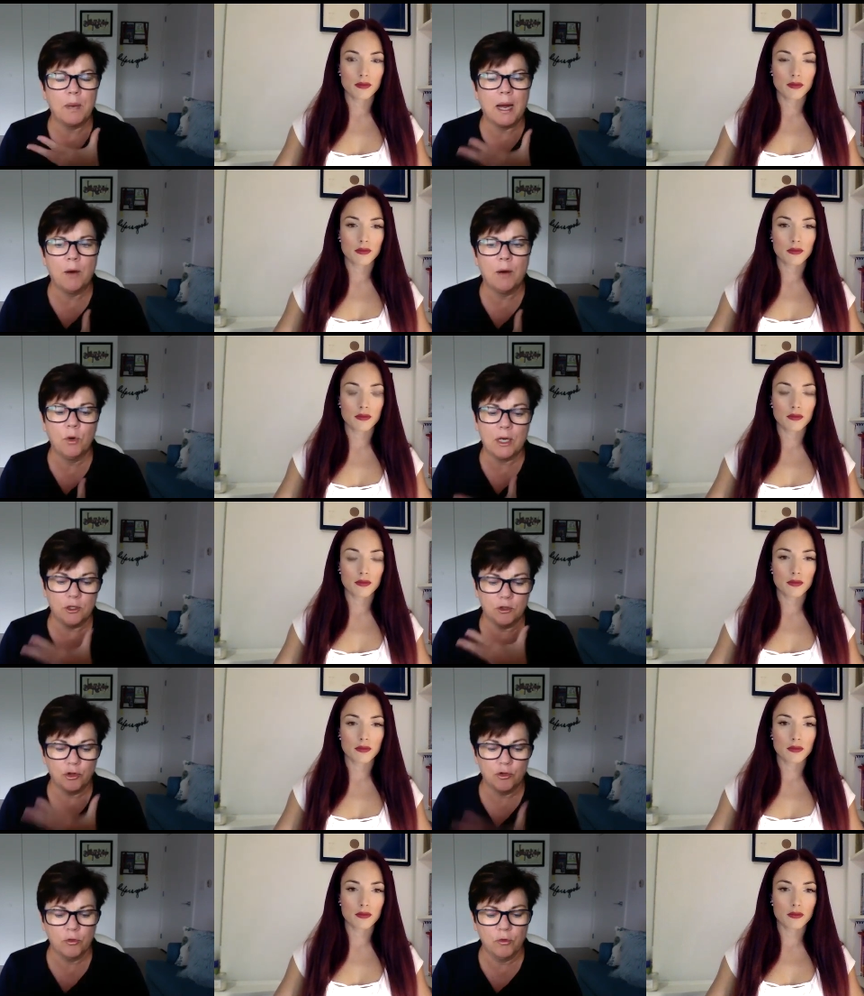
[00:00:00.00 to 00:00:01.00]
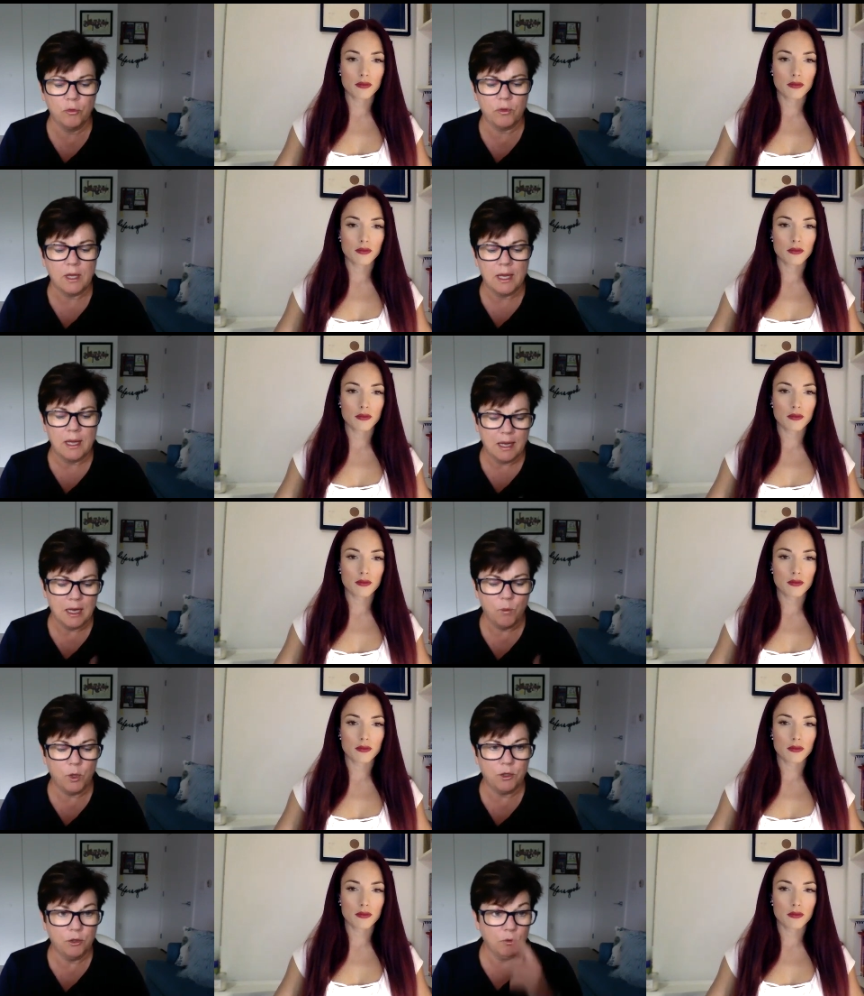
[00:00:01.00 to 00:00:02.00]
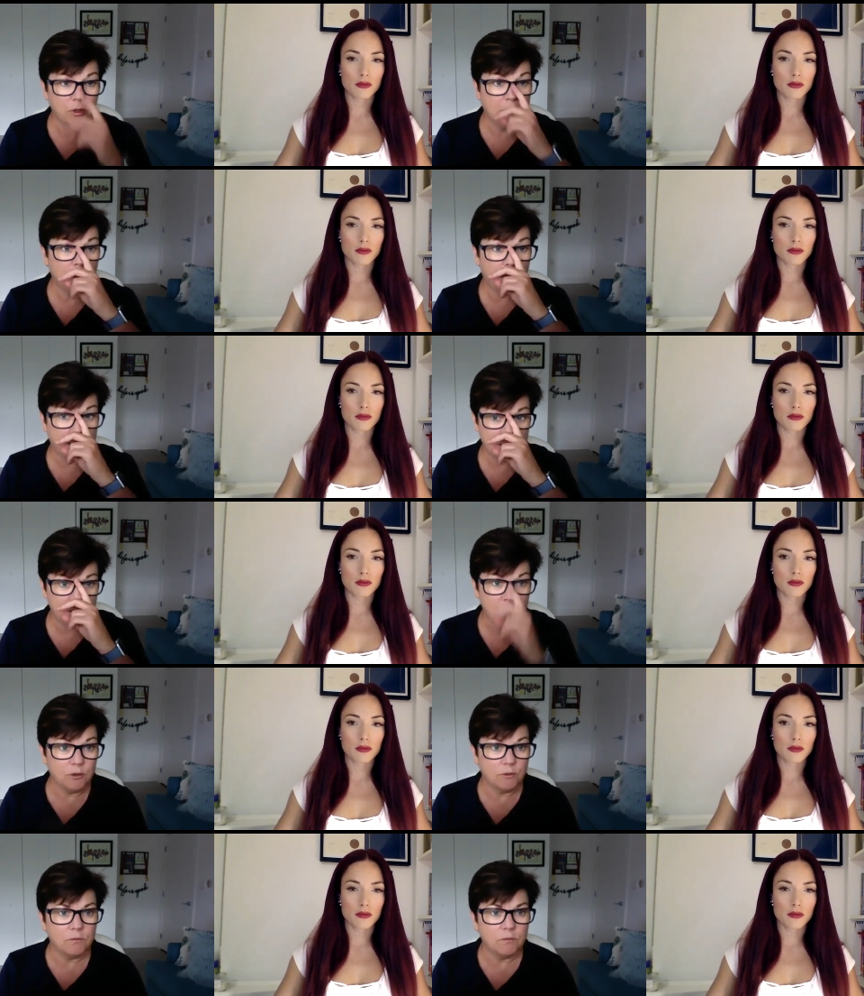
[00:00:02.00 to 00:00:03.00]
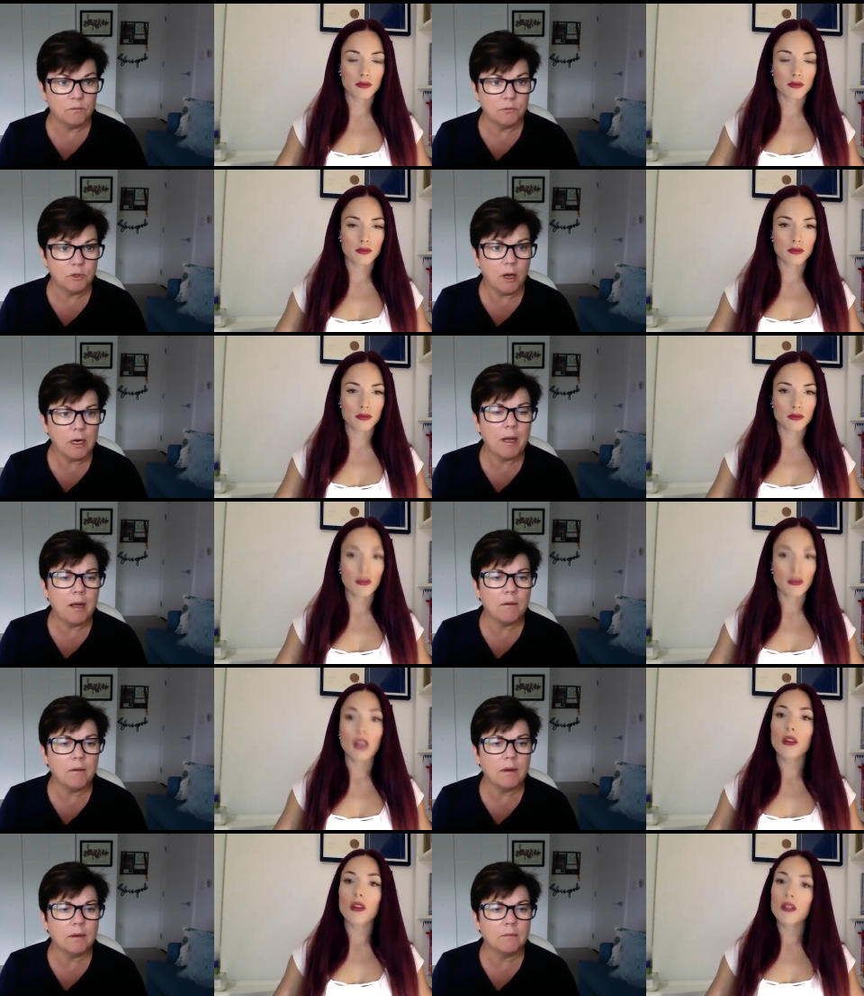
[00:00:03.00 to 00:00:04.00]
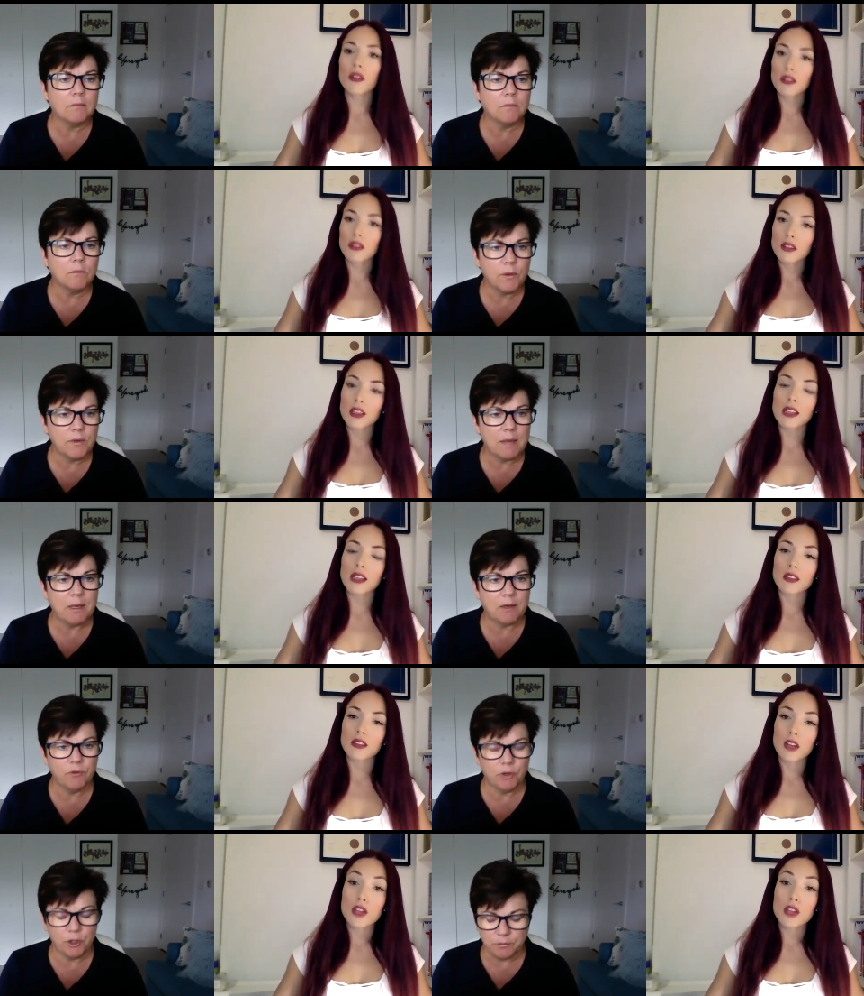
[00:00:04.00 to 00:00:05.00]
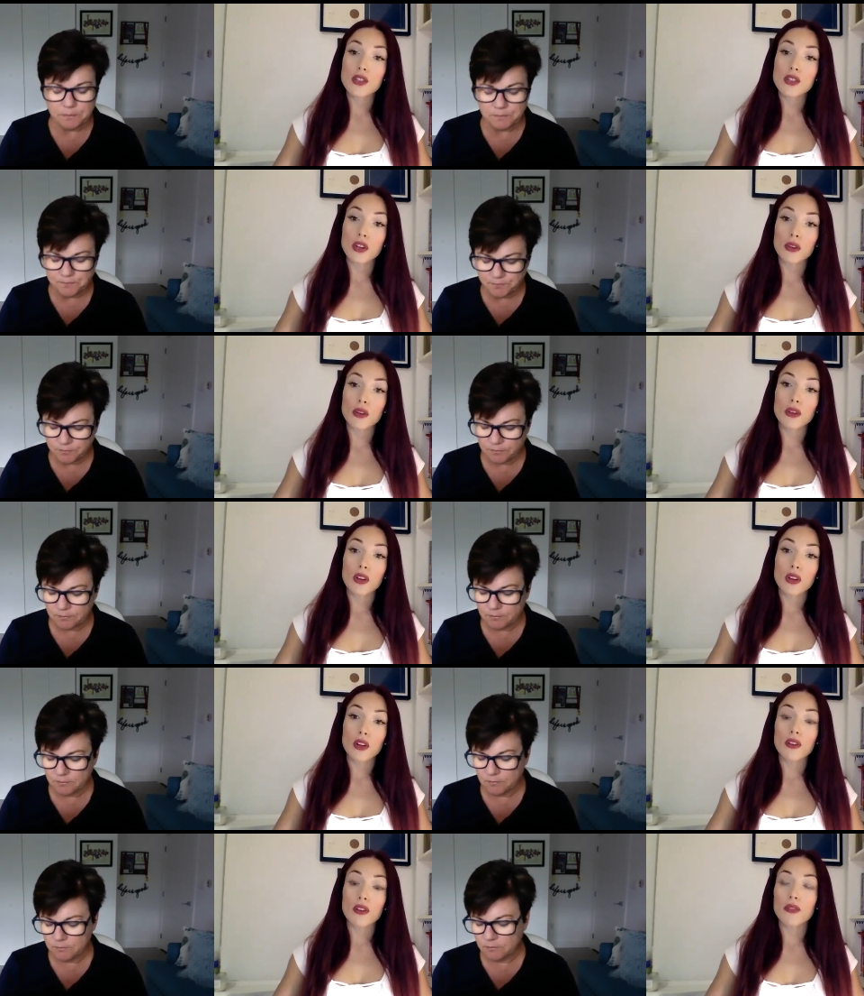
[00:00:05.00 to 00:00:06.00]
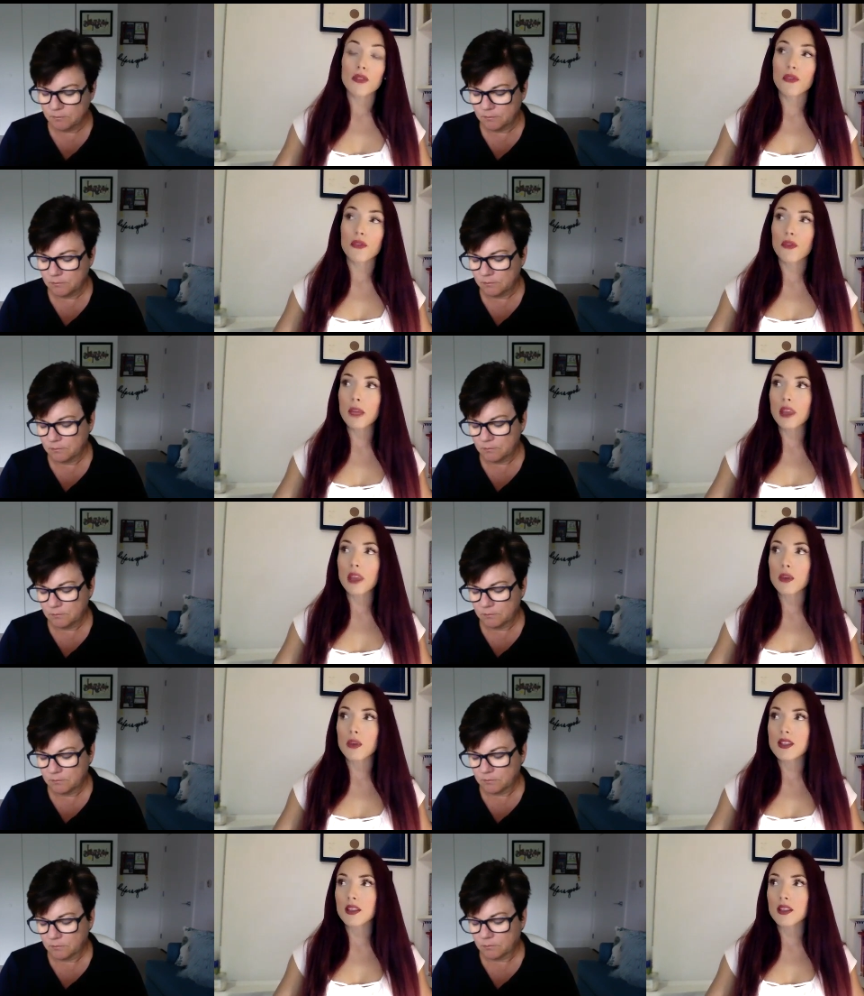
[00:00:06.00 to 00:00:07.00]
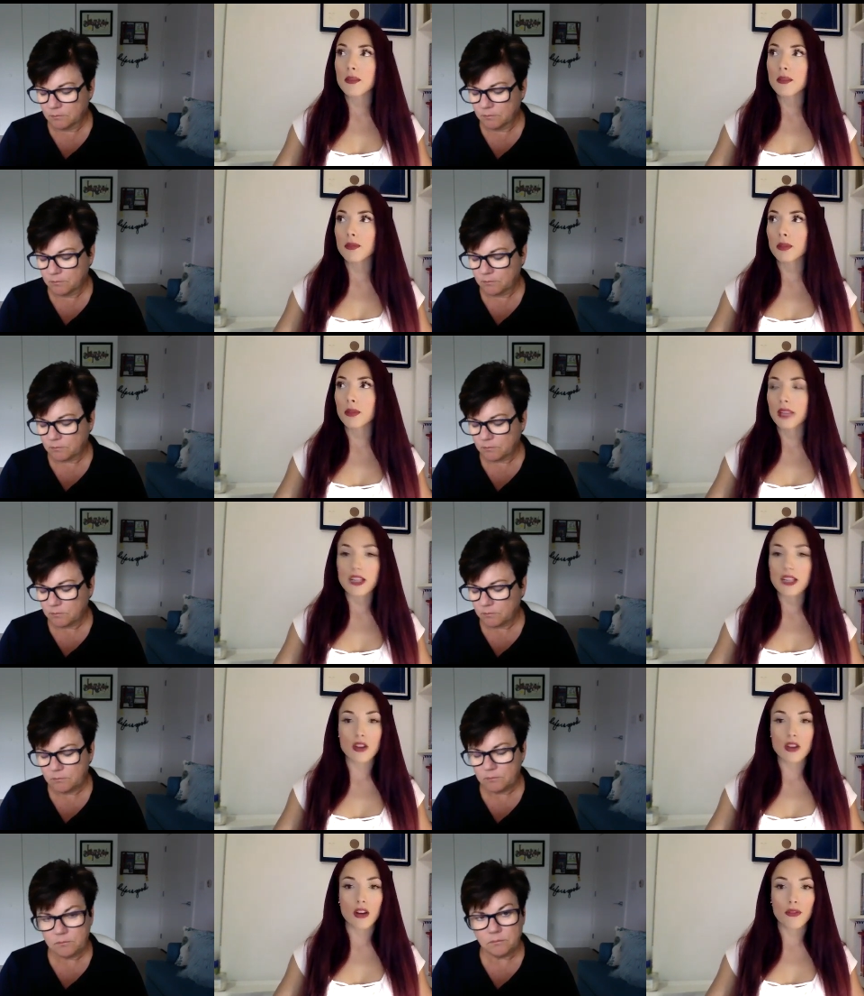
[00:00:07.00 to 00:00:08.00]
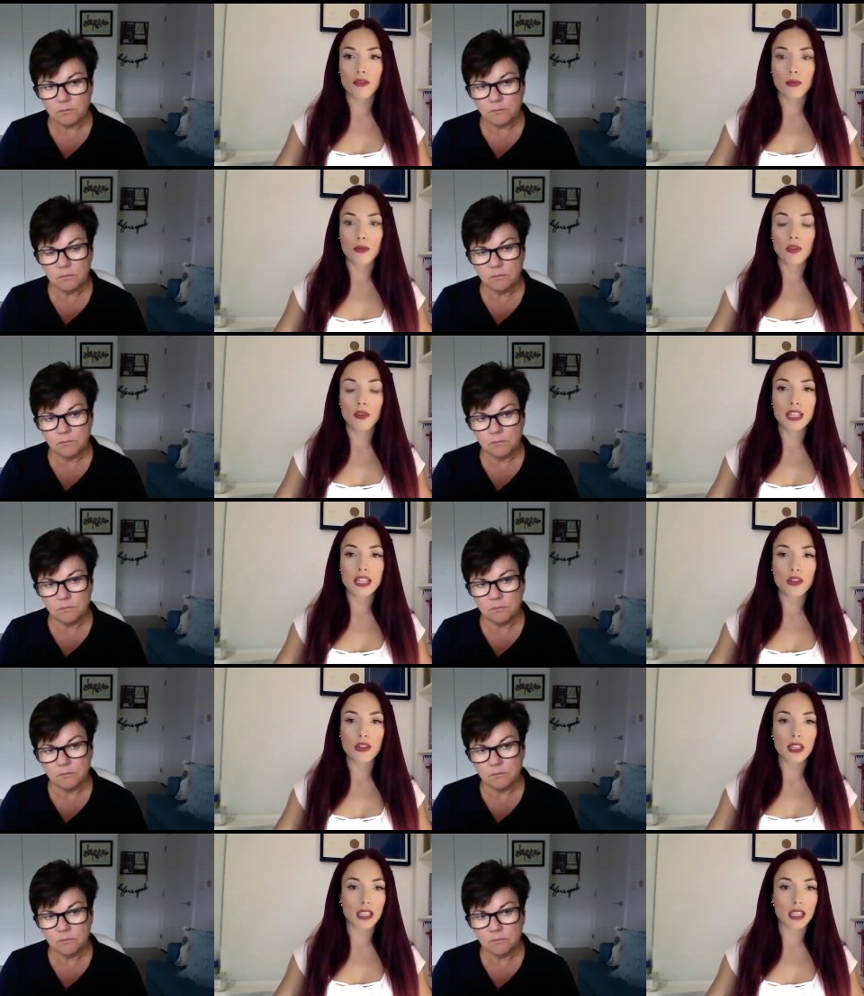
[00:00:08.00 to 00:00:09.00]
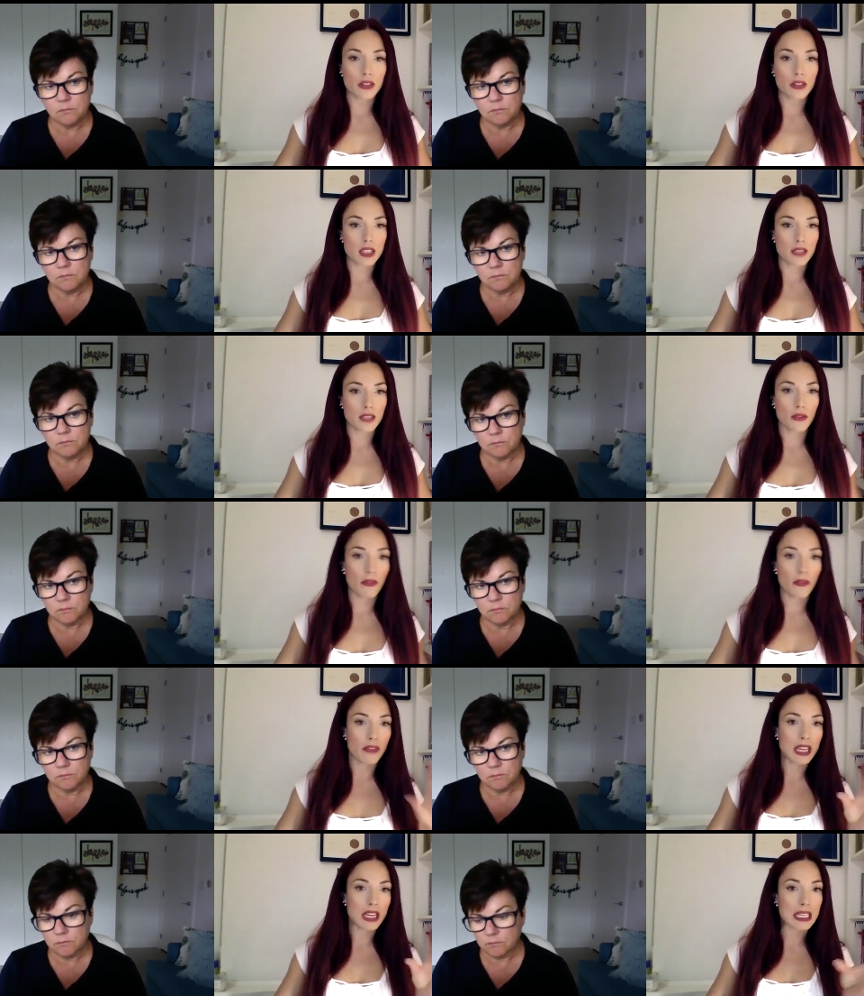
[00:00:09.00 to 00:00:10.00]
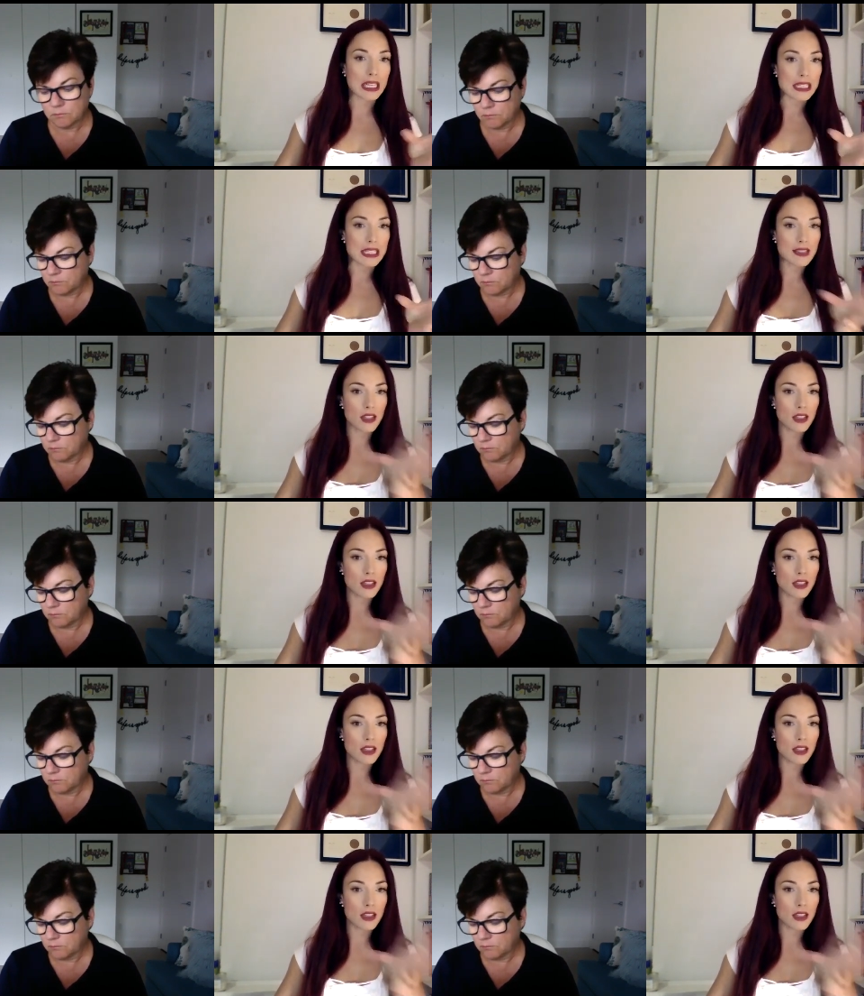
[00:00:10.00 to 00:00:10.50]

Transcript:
Speaker 1: power and your truth and what you really wanted to do. Talk about what yeah. that meant for you. So
Speaker 2: for me, that was a, a, place of moving into clarity, from vagueness into